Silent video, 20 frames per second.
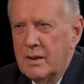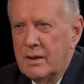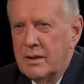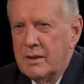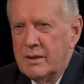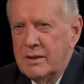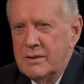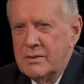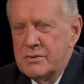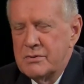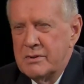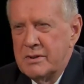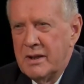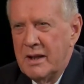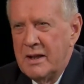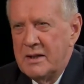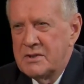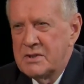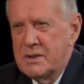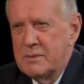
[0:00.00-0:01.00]
uh, Israel
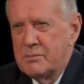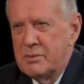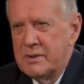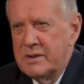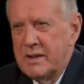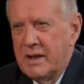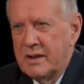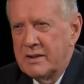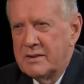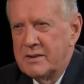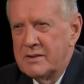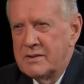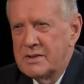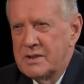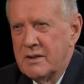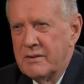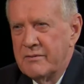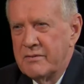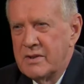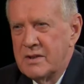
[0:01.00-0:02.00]
has to protect
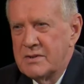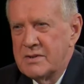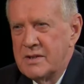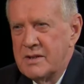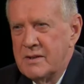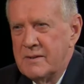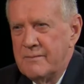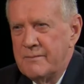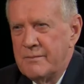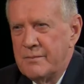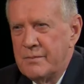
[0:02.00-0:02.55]
itself, doesn't it?